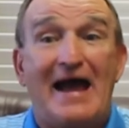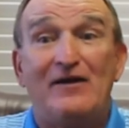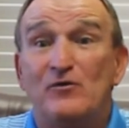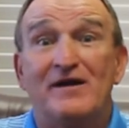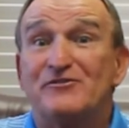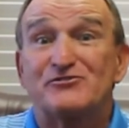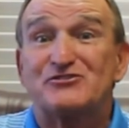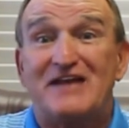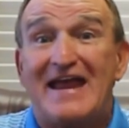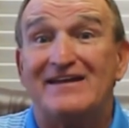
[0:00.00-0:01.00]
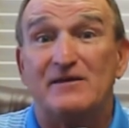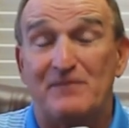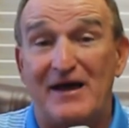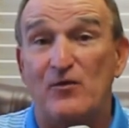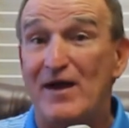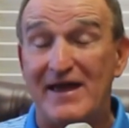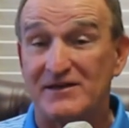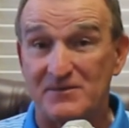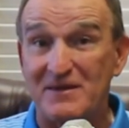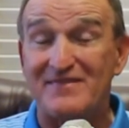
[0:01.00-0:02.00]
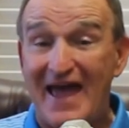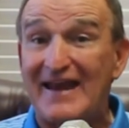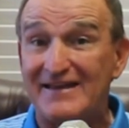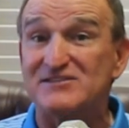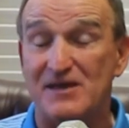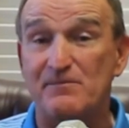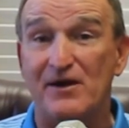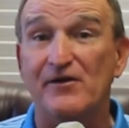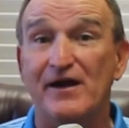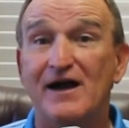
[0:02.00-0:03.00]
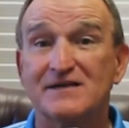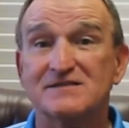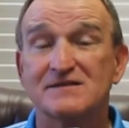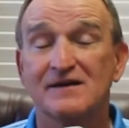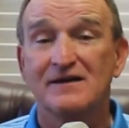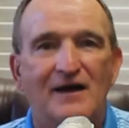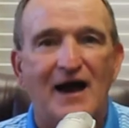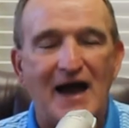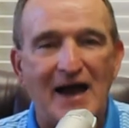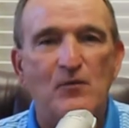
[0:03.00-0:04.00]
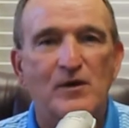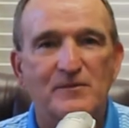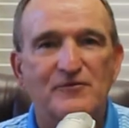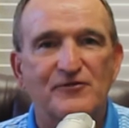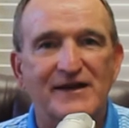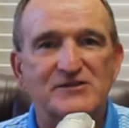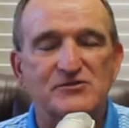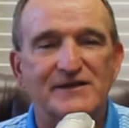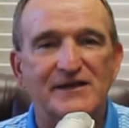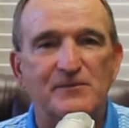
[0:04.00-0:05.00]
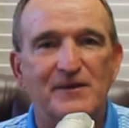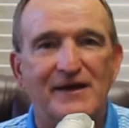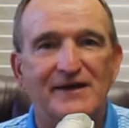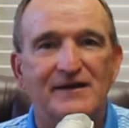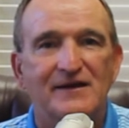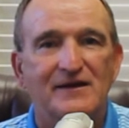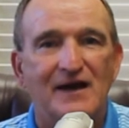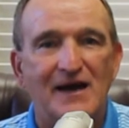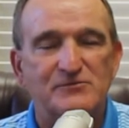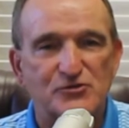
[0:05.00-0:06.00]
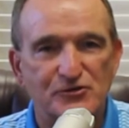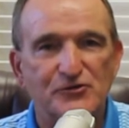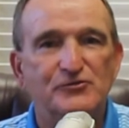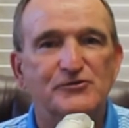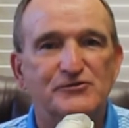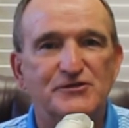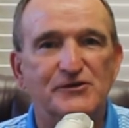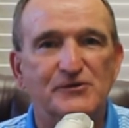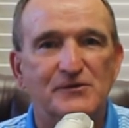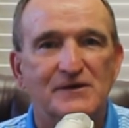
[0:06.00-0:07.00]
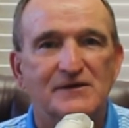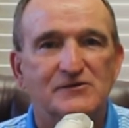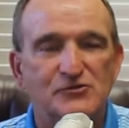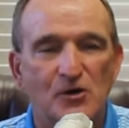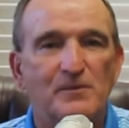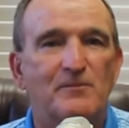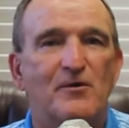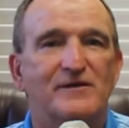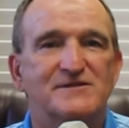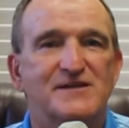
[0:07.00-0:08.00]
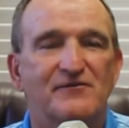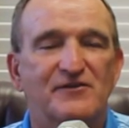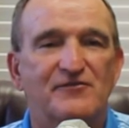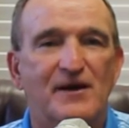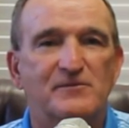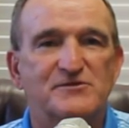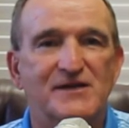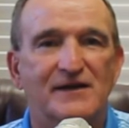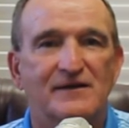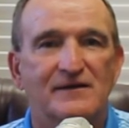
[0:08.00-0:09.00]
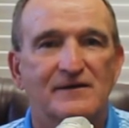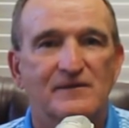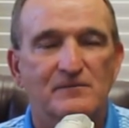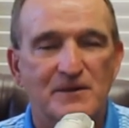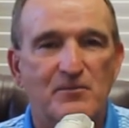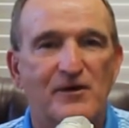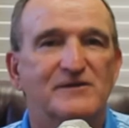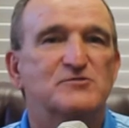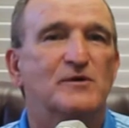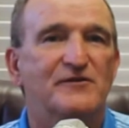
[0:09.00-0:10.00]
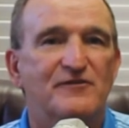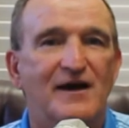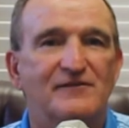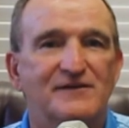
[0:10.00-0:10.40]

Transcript: I don't understand it, by the way, and to me that is a paradox. I want to be financially independent. I'm sure you do too. Don't be part of the 75%. Be part of the 25.